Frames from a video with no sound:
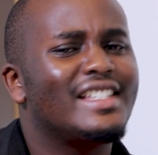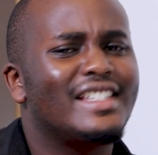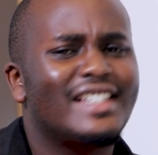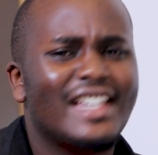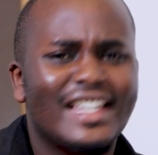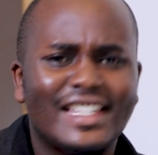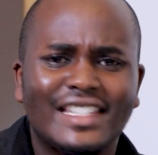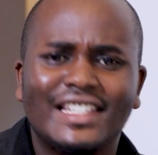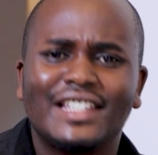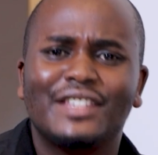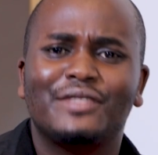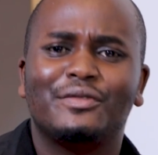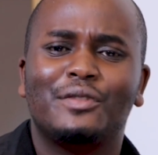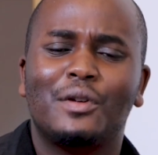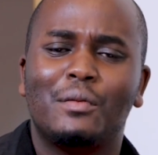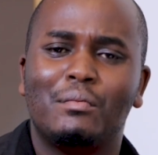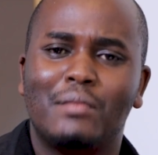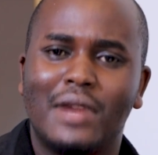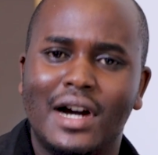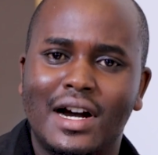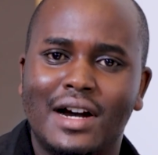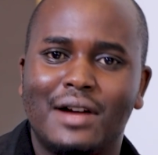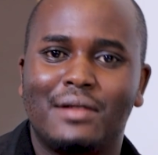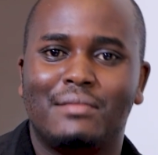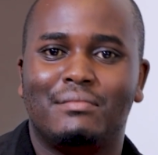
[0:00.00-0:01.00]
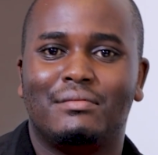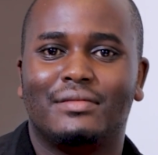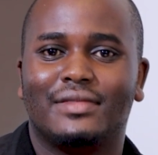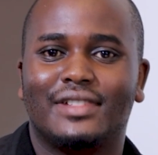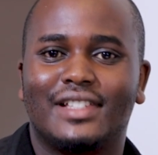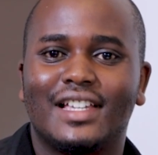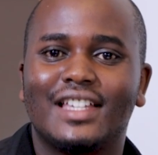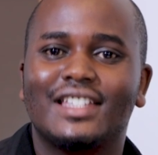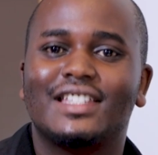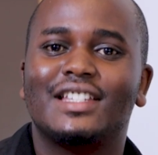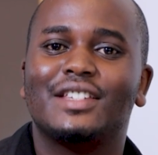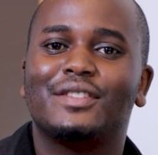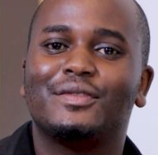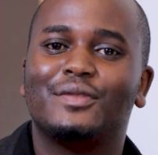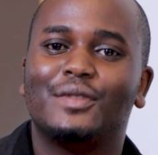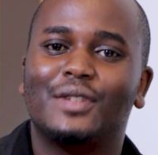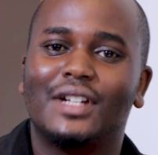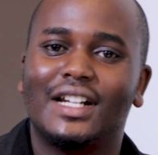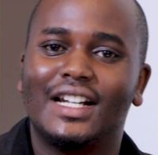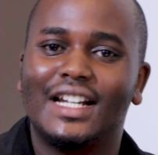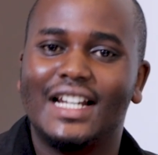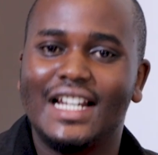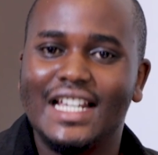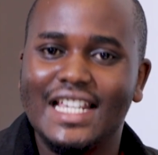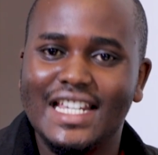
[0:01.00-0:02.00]
Justice for mom. Justice
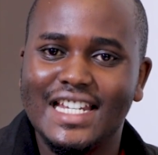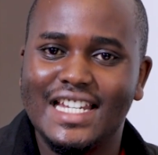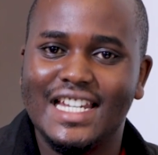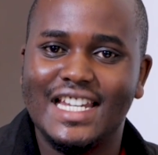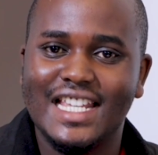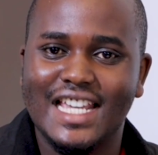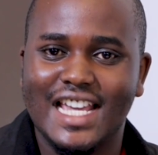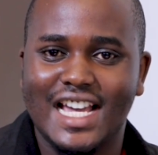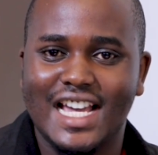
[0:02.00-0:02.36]
for Lydia.